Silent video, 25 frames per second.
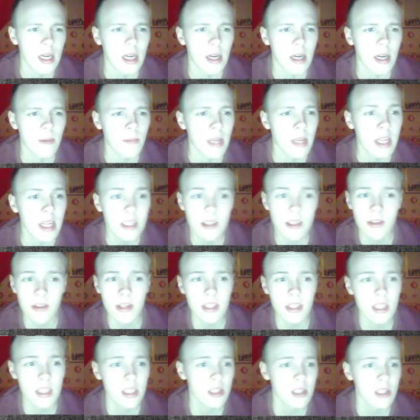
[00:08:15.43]

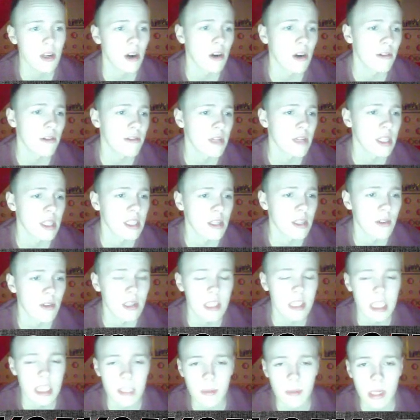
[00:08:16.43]
Mienzo needs its Scarf, that's
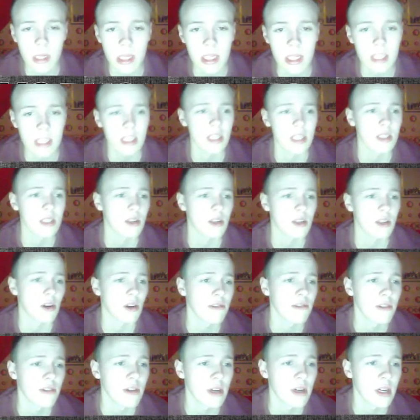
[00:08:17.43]
a resist, but it needs its
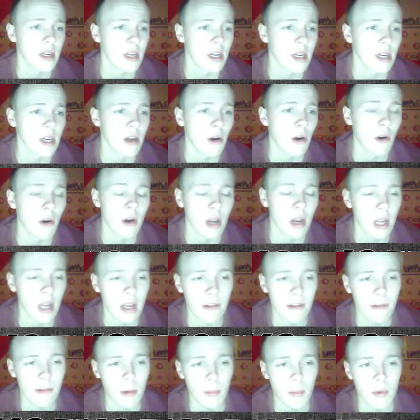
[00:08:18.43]
Scarf, or
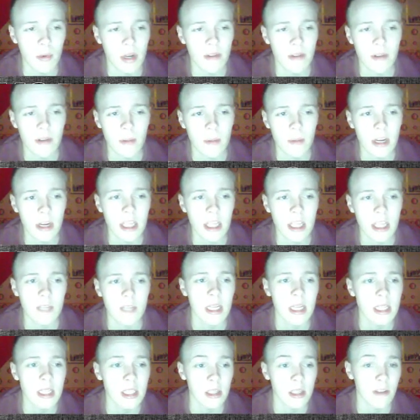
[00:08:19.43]
a Life Orb, whatever he
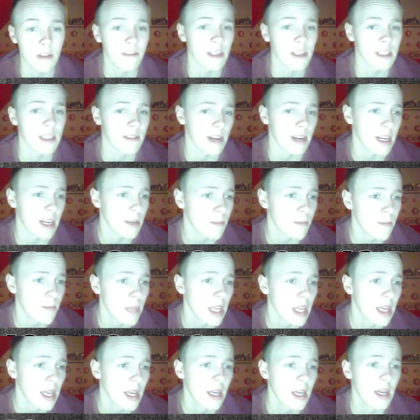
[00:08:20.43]
brings, but he needs an offensive
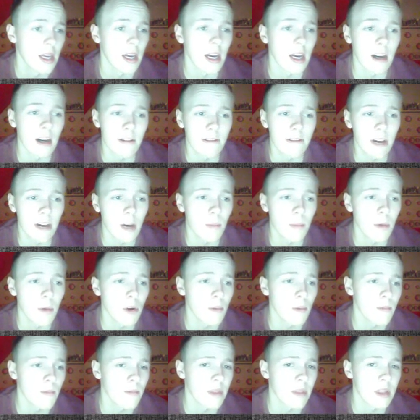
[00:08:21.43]
item.
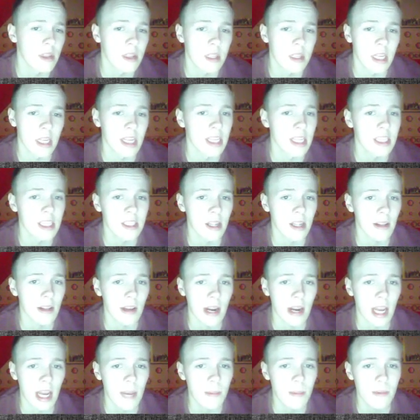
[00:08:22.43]
Foul Plum is
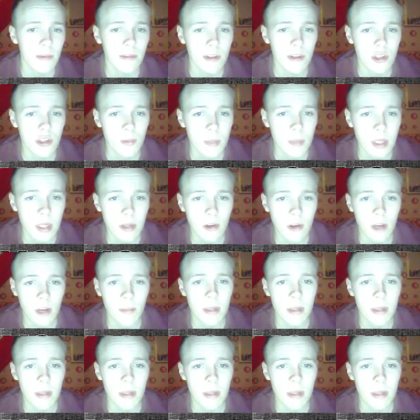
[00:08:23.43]
not gonna happen for me.